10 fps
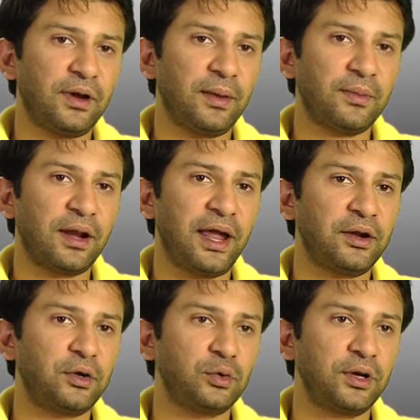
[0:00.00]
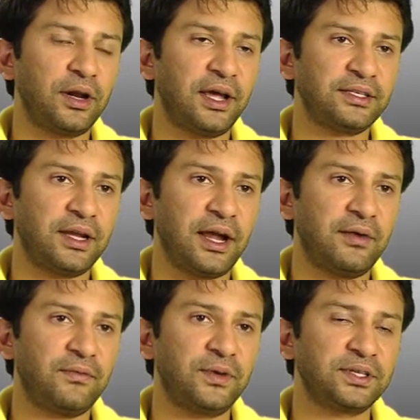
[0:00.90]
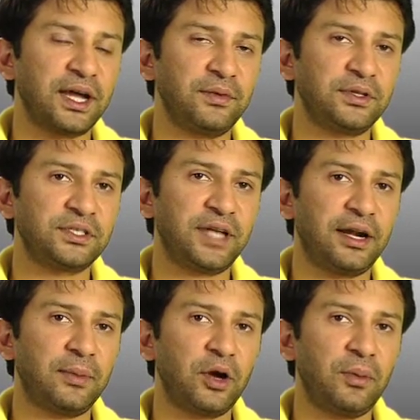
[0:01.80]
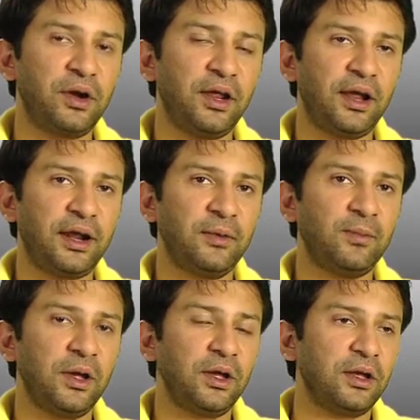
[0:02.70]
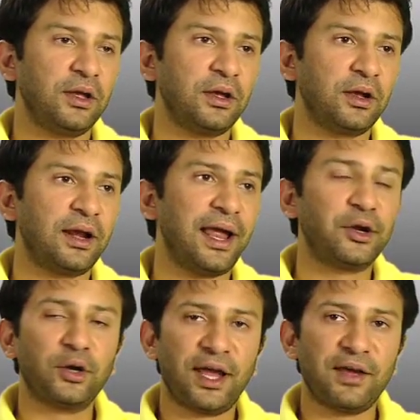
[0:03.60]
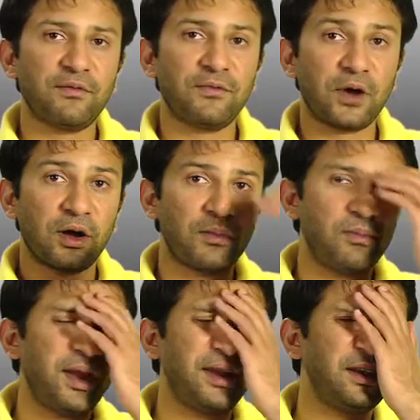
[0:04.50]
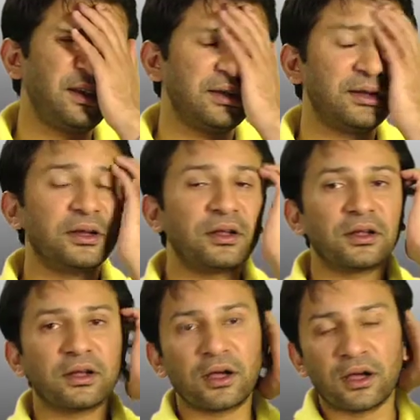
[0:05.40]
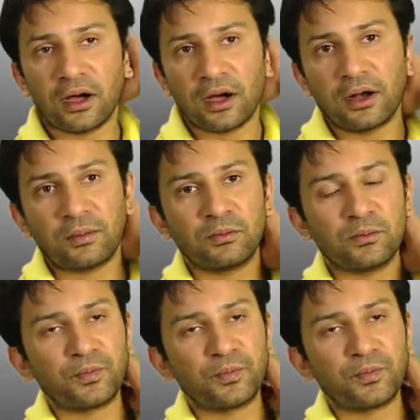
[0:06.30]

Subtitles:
and I'm glad to realize that I've discovered stand-up comedy, and I'm glad to have made the